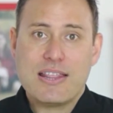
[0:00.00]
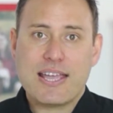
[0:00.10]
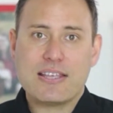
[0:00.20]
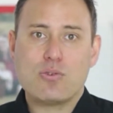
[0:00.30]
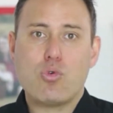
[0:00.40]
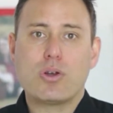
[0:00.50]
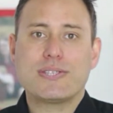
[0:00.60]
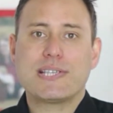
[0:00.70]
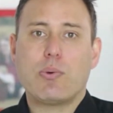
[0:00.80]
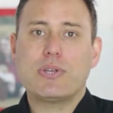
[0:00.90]
They either
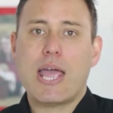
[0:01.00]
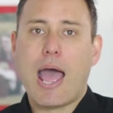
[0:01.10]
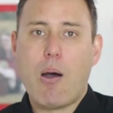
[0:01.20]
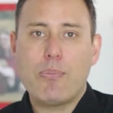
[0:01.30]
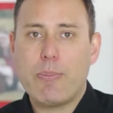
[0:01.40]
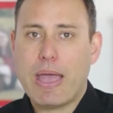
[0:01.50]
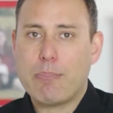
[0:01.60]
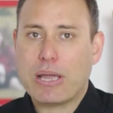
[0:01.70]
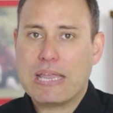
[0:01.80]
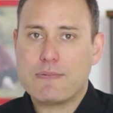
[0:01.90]
wanted someone to help them
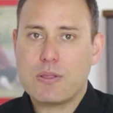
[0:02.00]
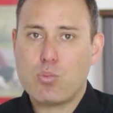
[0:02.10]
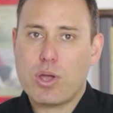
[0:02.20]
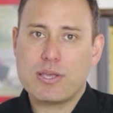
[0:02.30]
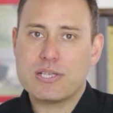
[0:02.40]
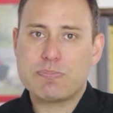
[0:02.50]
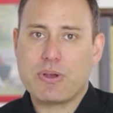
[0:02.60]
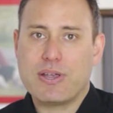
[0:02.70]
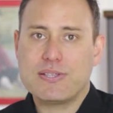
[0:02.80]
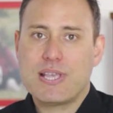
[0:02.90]
out by giving them work
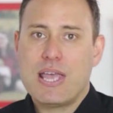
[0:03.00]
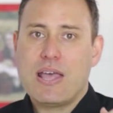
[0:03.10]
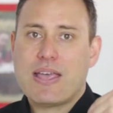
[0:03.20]
experience,